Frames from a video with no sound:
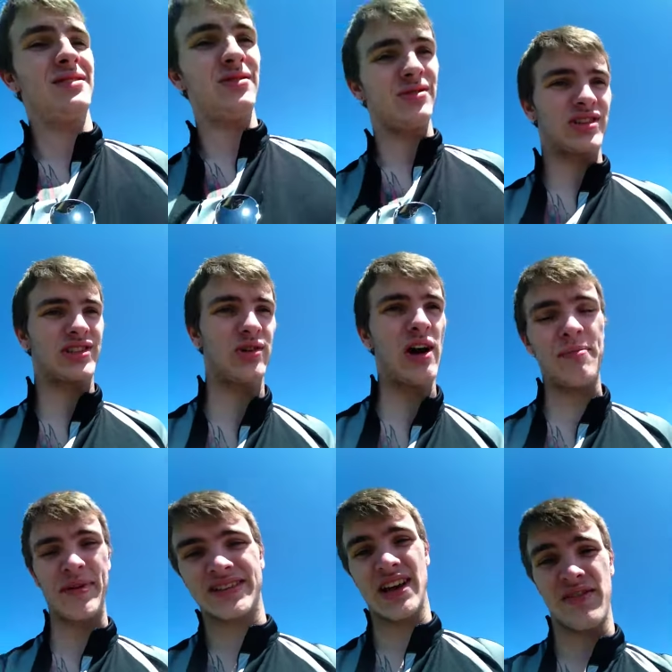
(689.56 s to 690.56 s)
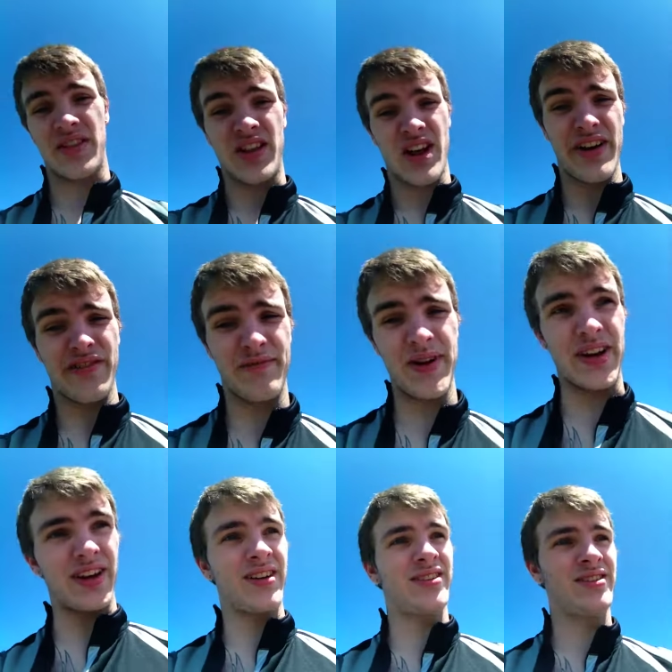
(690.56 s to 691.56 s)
who just so happened to have a lot of money,